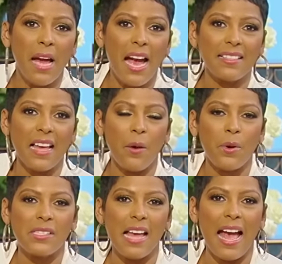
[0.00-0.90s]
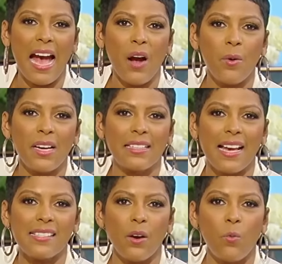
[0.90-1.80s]
back. That was our
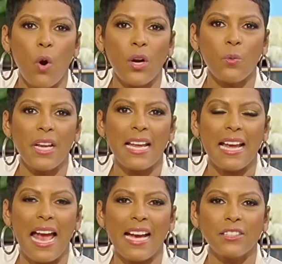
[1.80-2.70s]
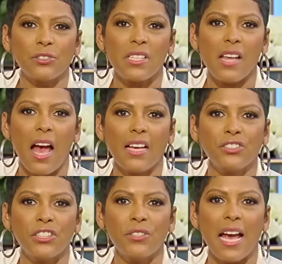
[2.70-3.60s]
guest, award-winning actress
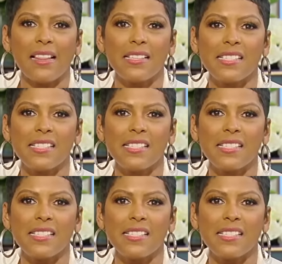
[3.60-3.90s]
Aunjanue Ellis